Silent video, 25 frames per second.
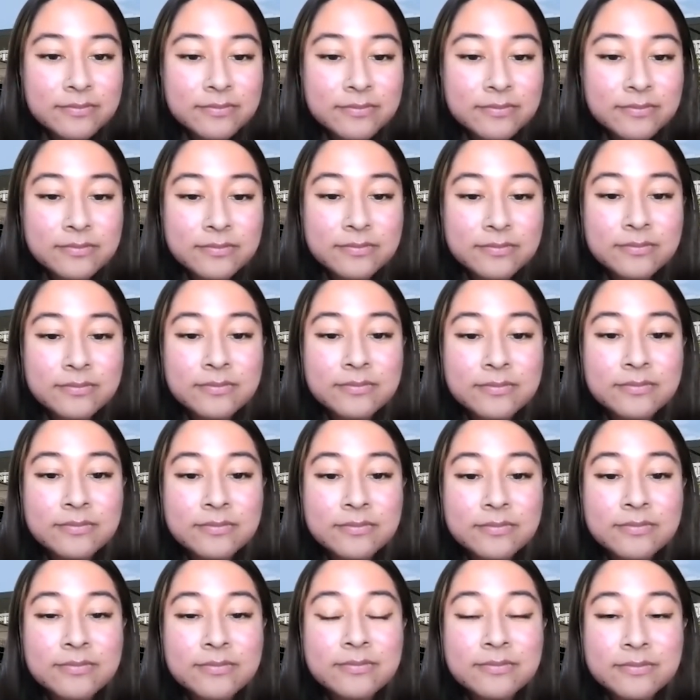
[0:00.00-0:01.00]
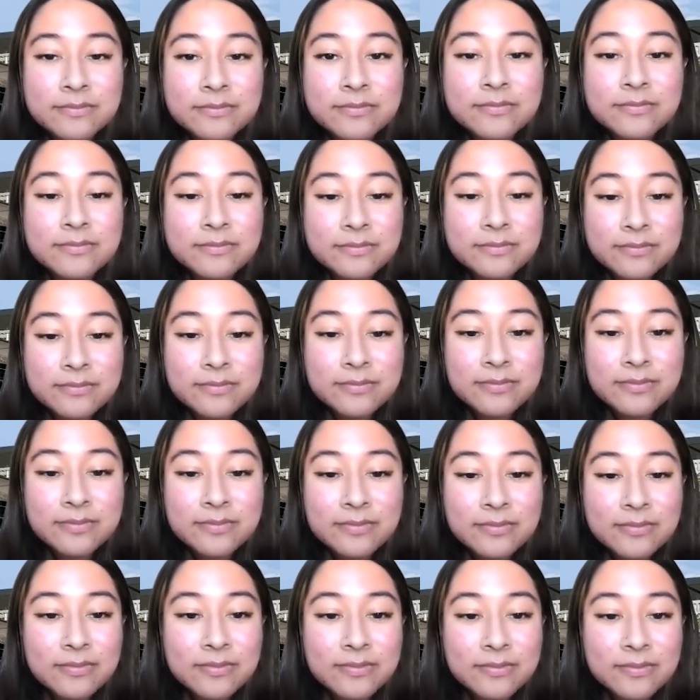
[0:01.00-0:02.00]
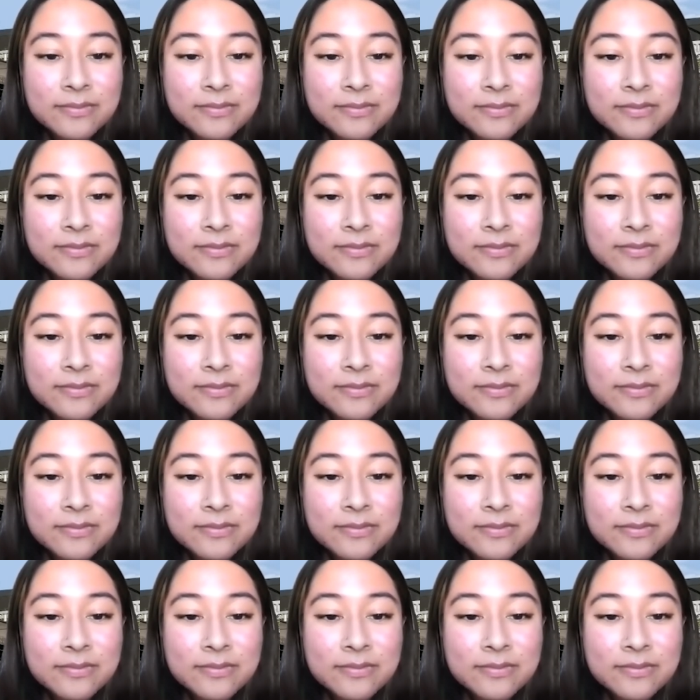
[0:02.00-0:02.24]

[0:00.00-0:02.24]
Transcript: [no speech]